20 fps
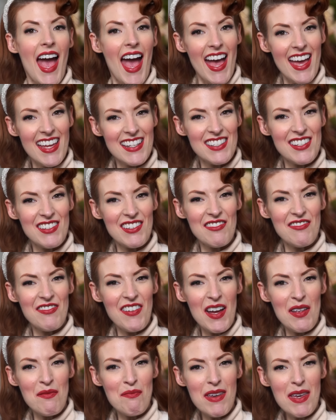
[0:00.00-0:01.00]
And you can
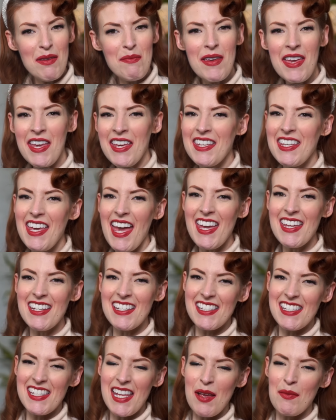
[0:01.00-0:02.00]
find me being gay and
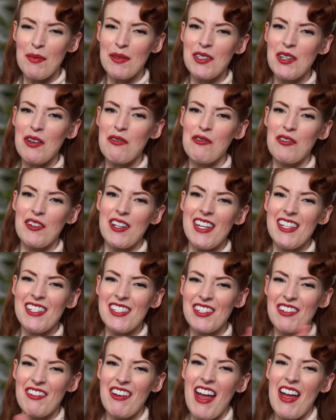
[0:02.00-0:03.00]
disabled over on
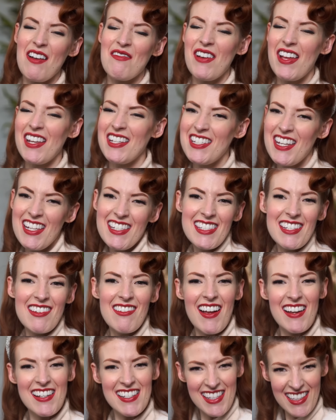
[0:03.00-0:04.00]
Instagram at Jessica
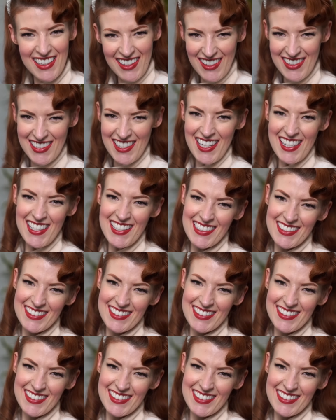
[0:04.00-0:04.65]
Out of the Closet.